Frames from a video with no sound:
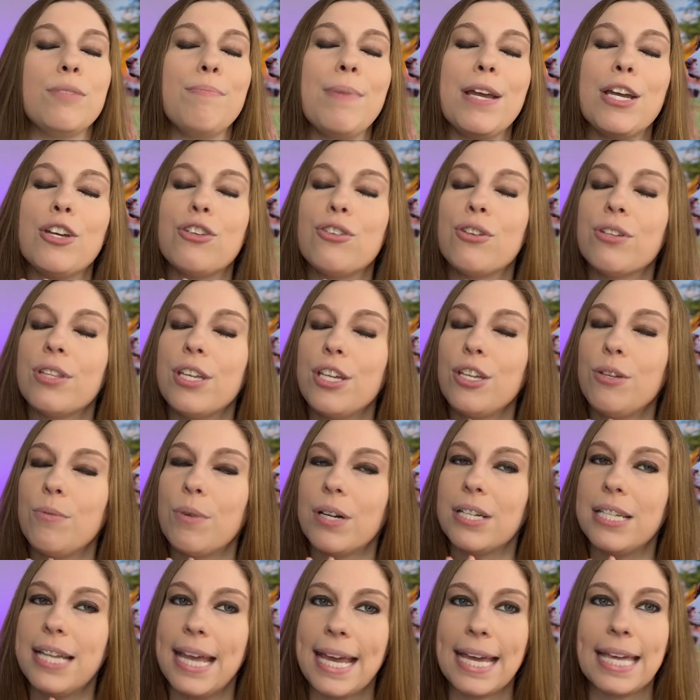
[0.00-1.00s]
make sure that you
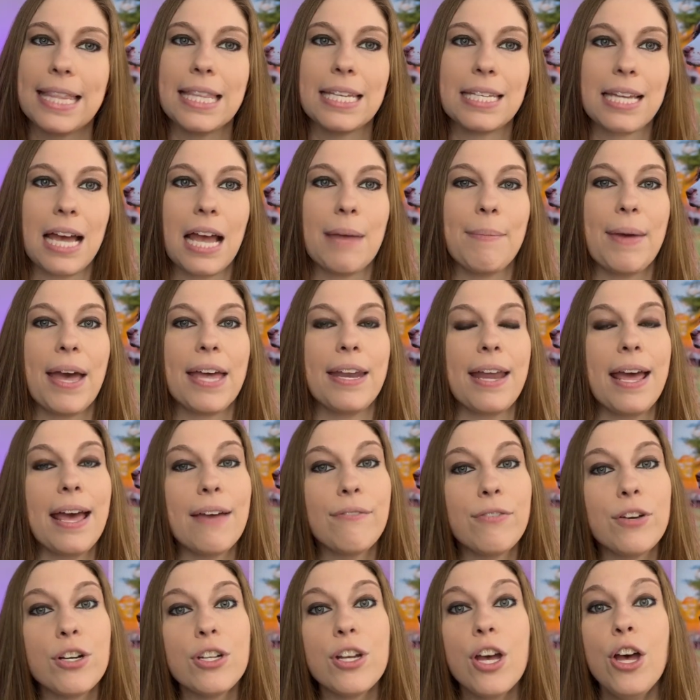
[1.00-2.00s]
are taking the time and
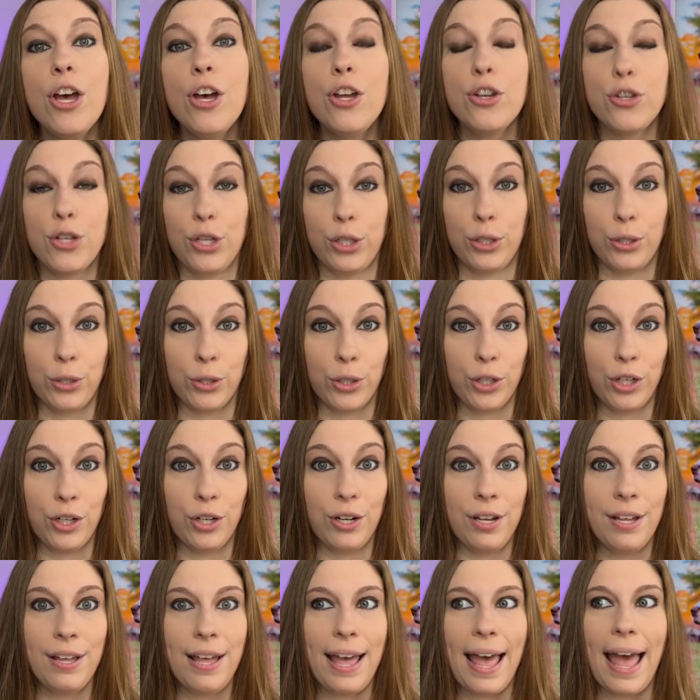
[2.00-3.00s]
effort to
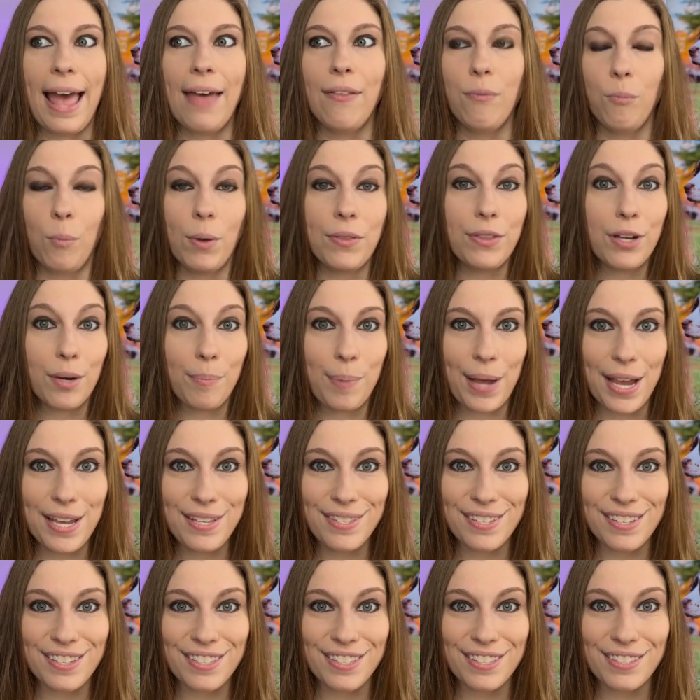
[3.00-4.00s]
learn what their
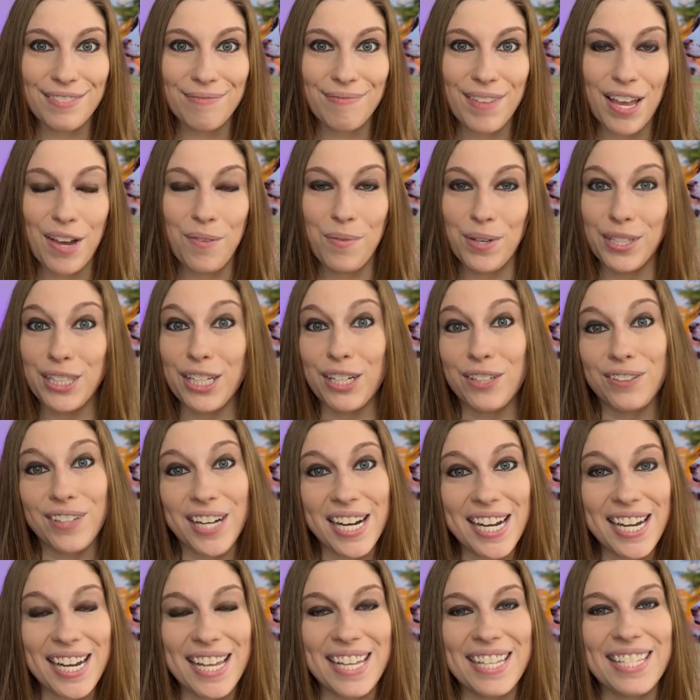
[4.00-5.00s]
pace is and what their
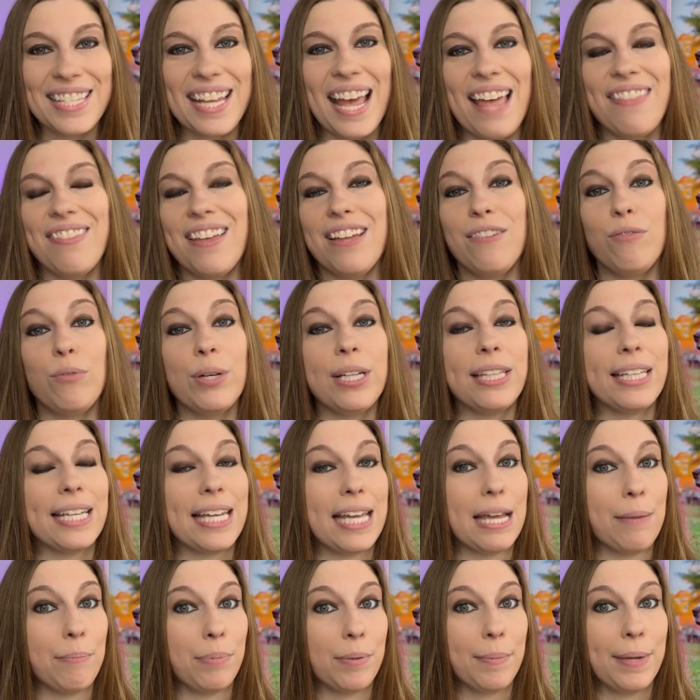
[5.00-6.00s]
rate is, and then really
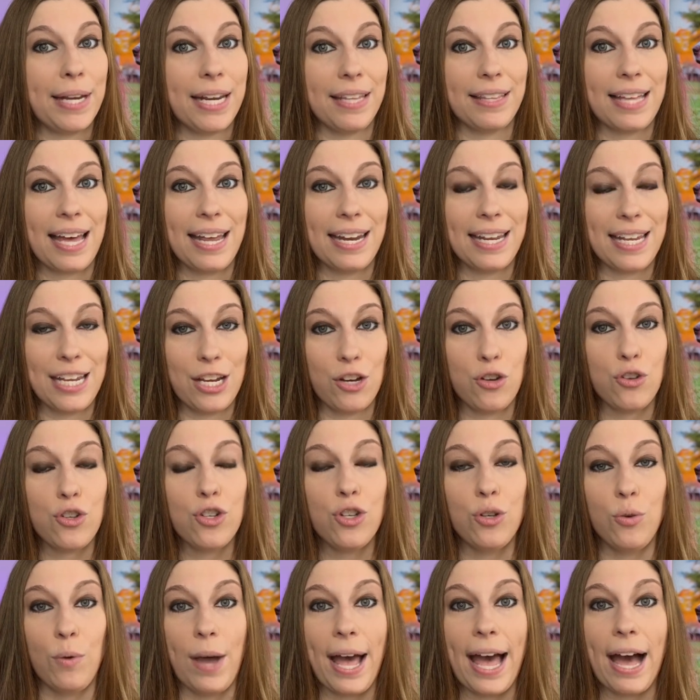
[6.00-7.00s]
implementing that
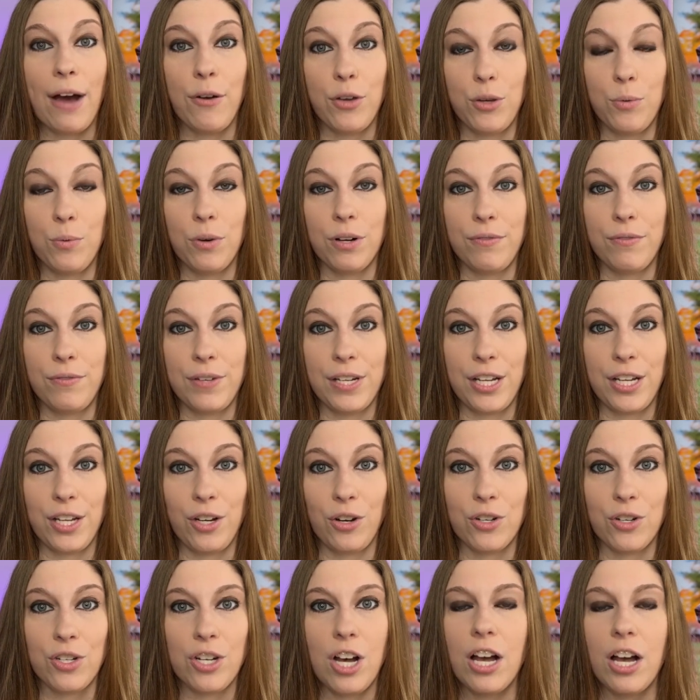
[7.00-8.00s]
into how you are feeding
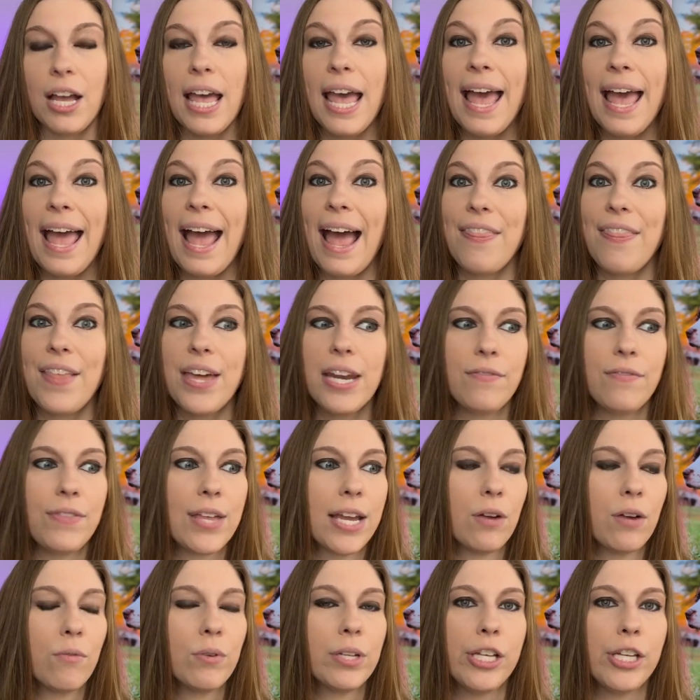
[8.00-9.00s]
your dog. And then if
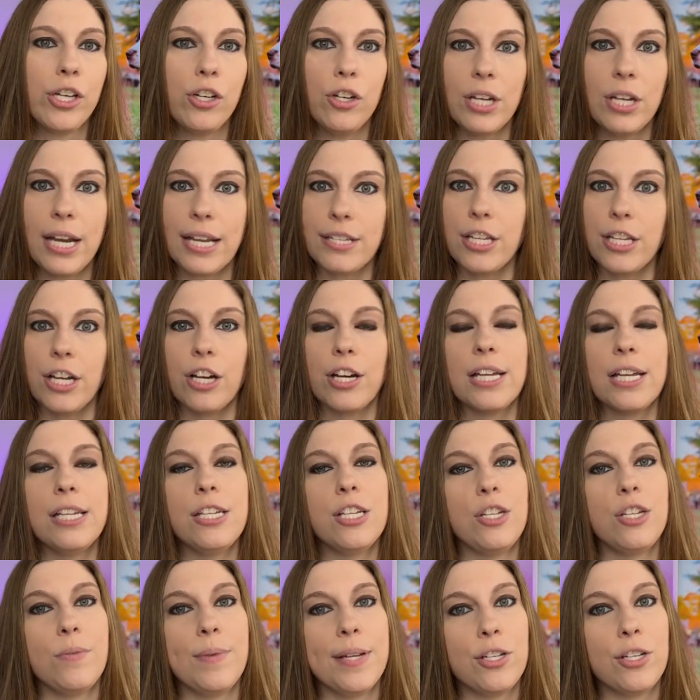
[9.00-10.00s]
they get really good as they're
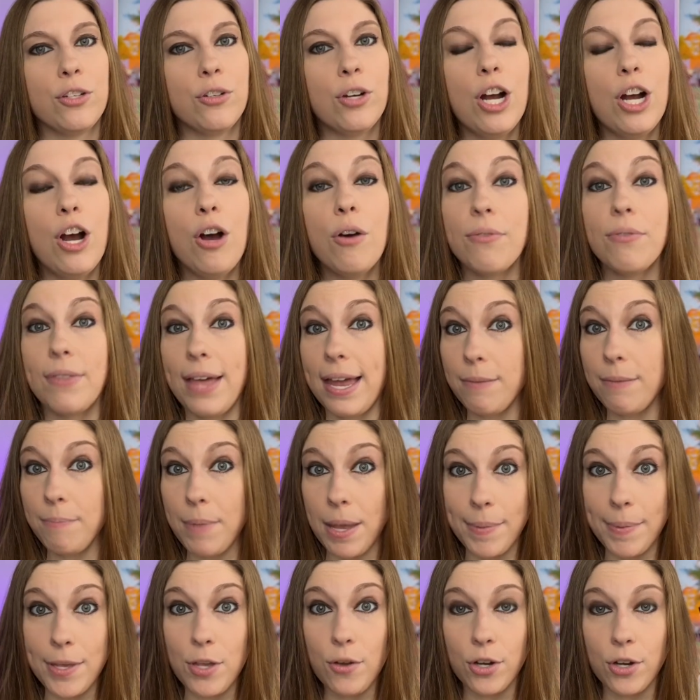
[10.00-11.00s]
continuing to grow, then
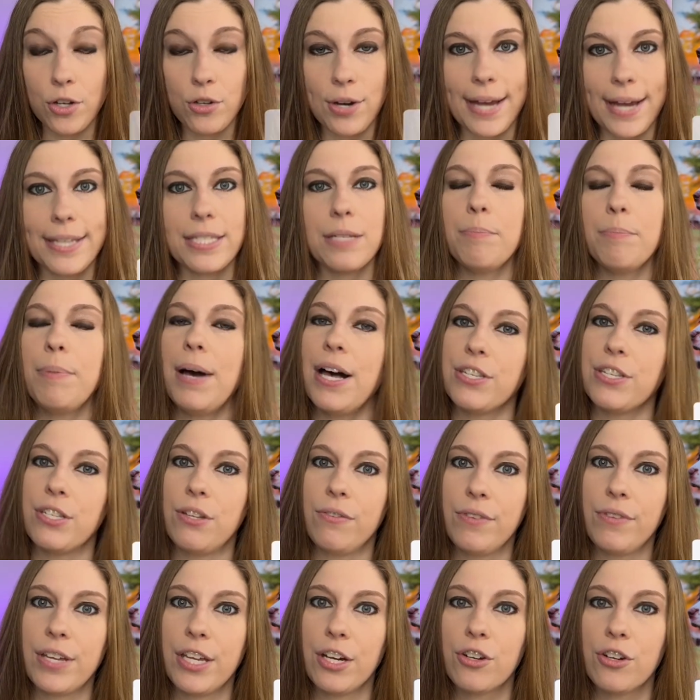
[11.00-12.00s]
maybe you could try some
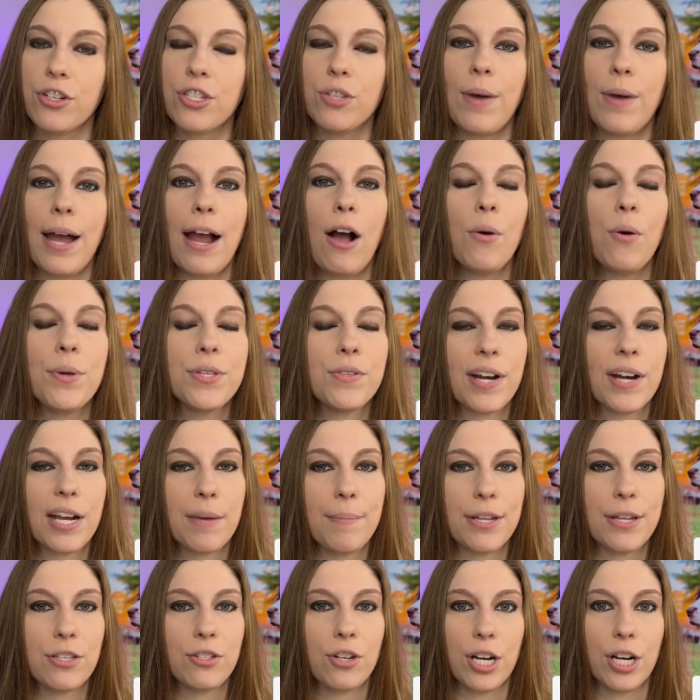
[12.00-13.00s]
puzzle feeders. So I always
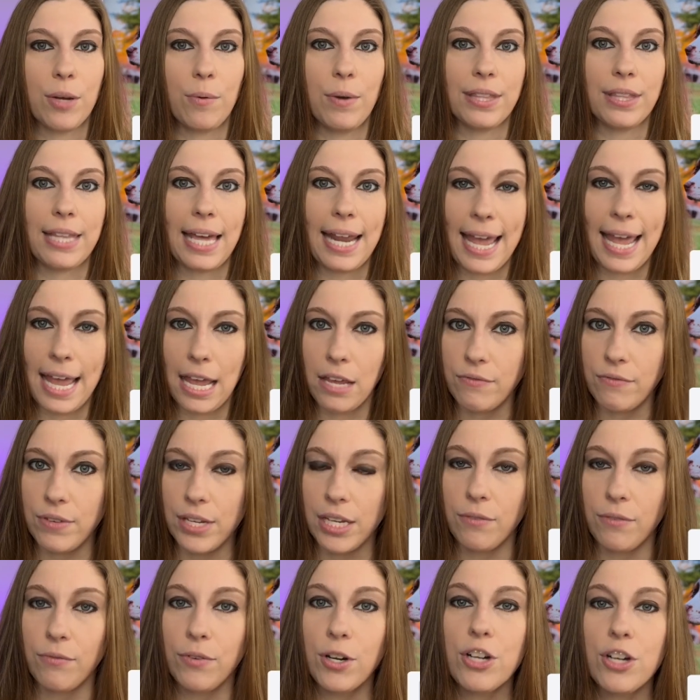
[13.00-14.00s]
recommend starting with that hand
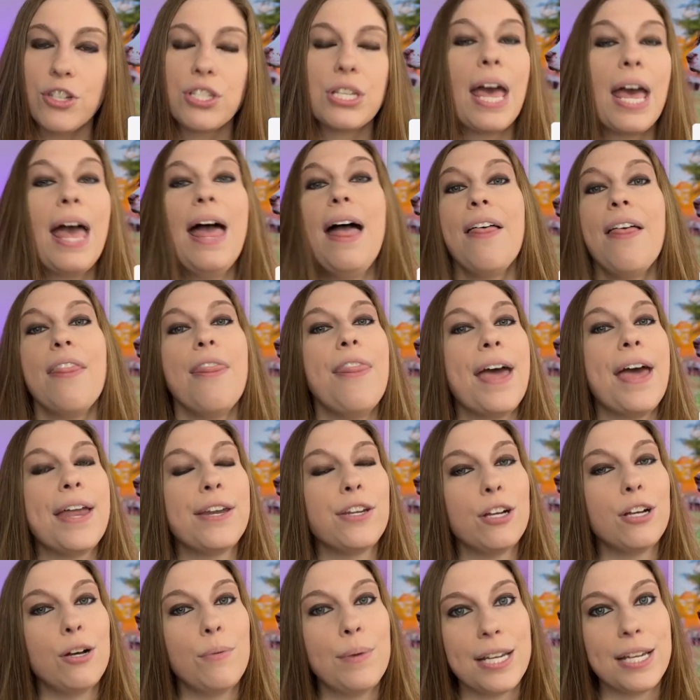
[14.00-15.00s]
feeding first,
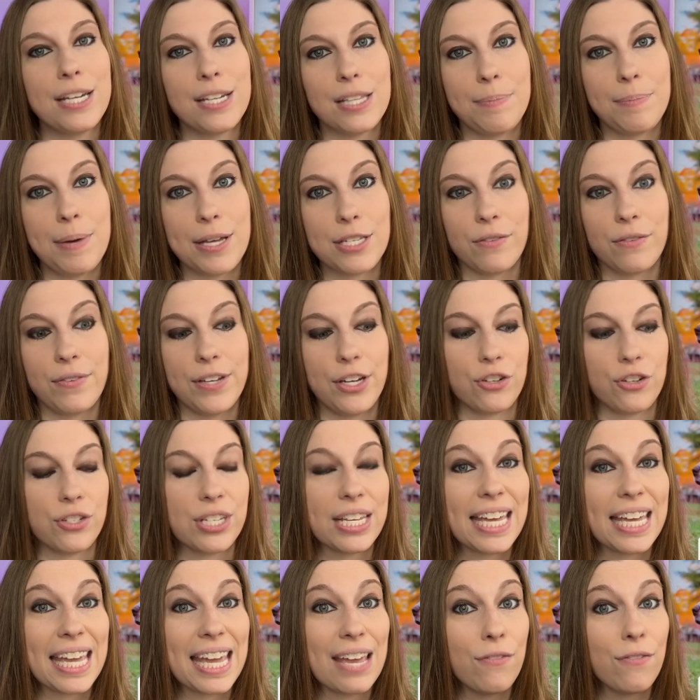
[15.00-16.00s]
then going into the puzzle feeders
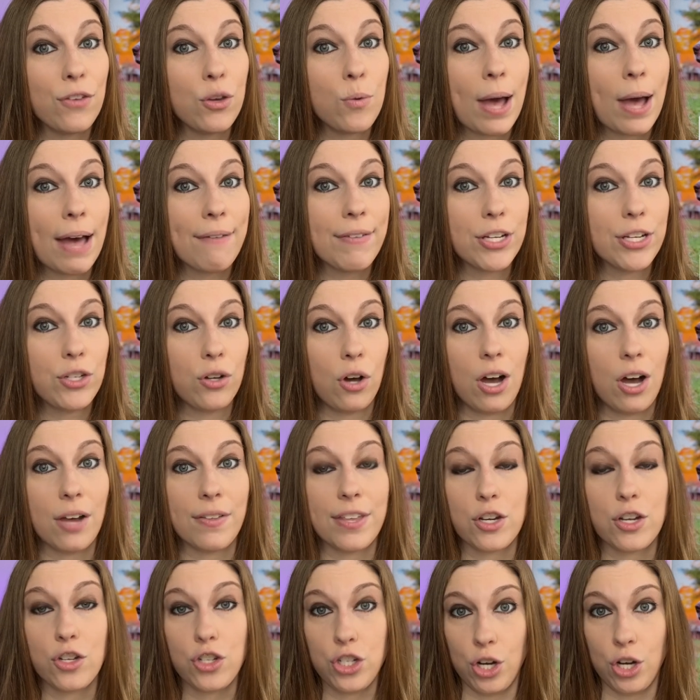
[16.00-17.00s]
if you have a dog
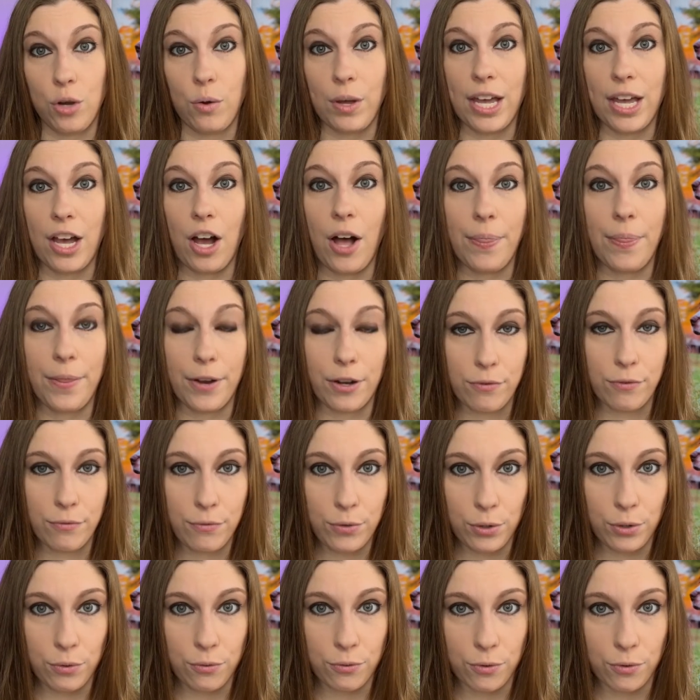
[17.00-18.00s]
that is choking on their
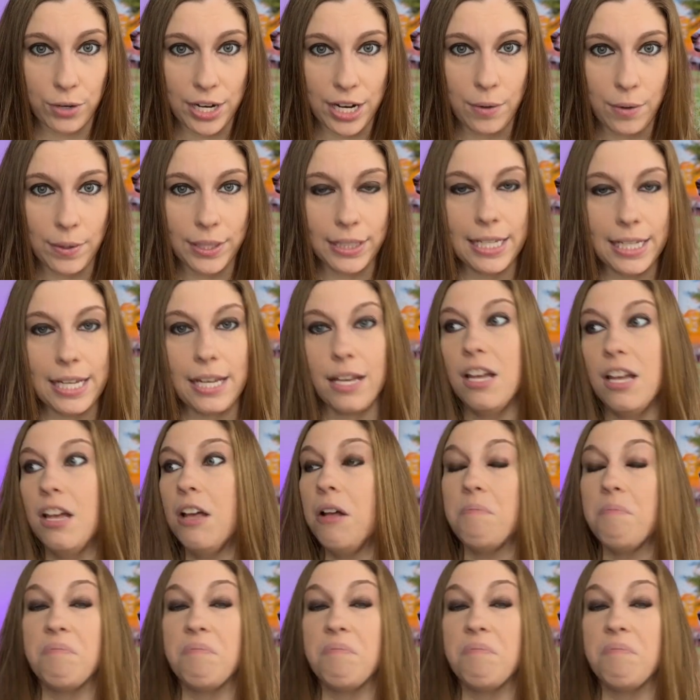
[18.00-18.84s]
food frequently.